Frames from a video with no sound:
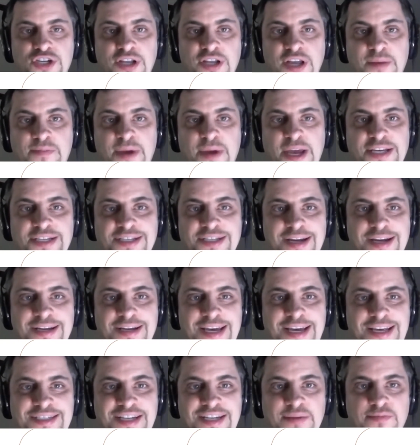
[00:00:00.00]
like baseline
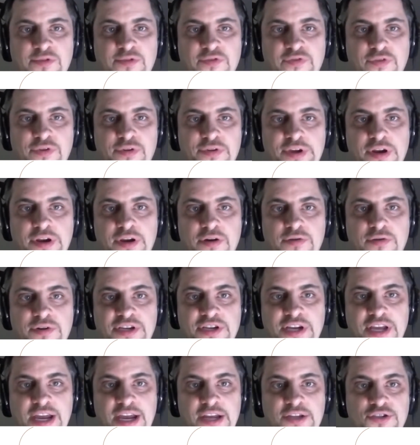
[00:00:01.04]
testing before they'd go into
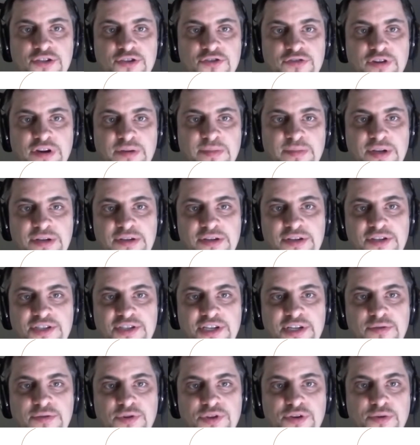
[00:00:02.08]
cancer treatment to
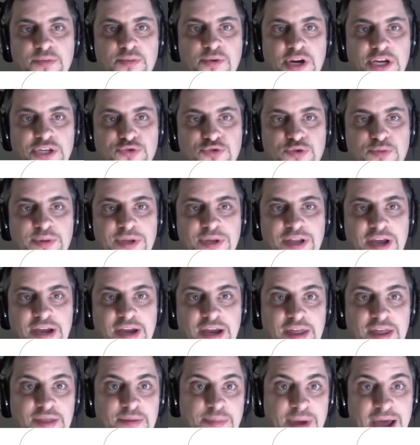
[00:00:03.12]
see what their brains would be like
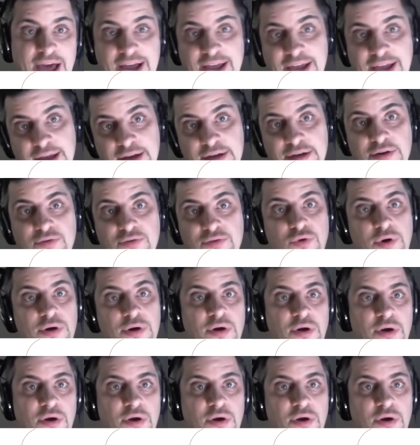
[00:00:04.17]
on the back end and what